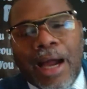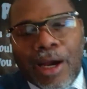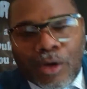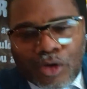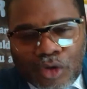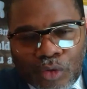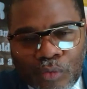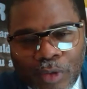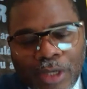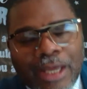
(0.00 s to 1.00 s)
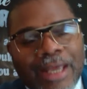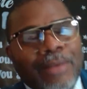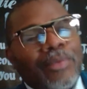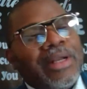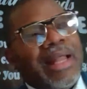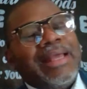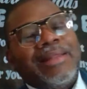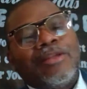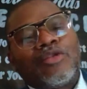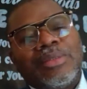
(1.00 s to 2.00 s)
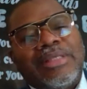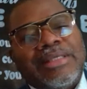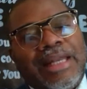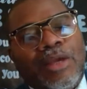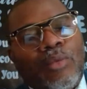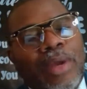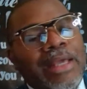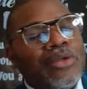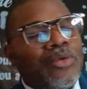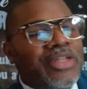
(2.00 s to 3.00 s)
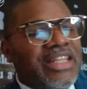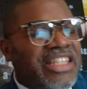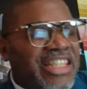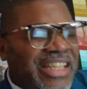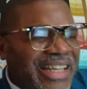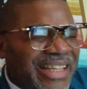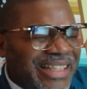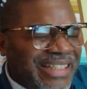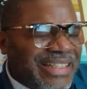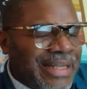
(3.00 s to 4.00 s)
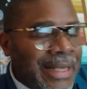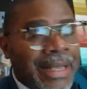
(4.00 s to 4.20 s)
are true. And what like he, the scripture says that He reigns on the just